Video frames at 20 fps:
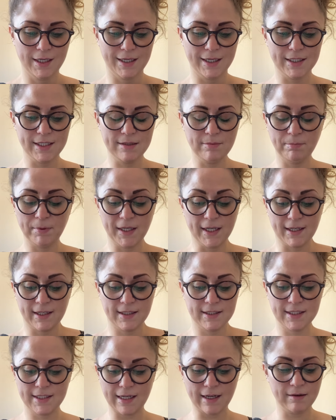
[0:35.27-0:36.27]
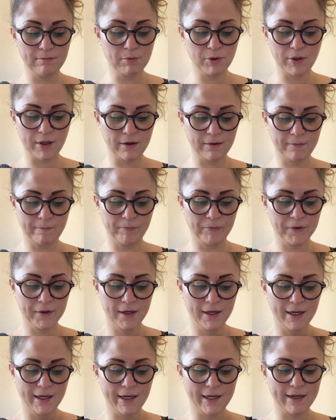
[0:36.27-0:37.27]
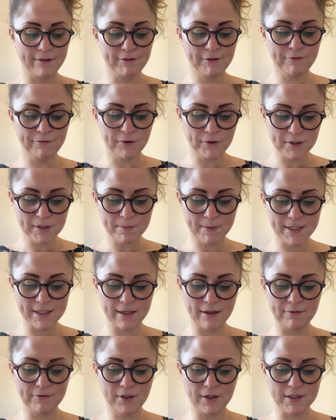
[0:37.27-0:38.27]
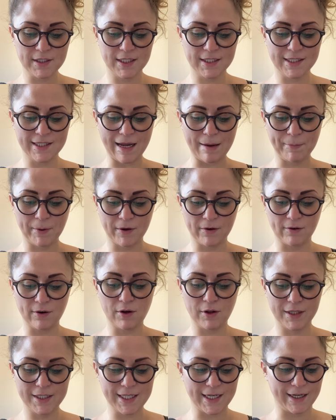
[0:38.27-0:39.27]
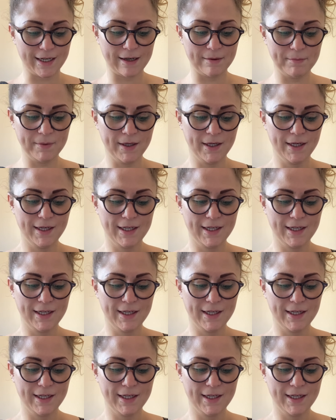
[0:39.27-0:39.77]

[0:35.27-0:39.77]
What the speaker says: I simply can't stand Mother, and I have to force myself not to snap at her all the time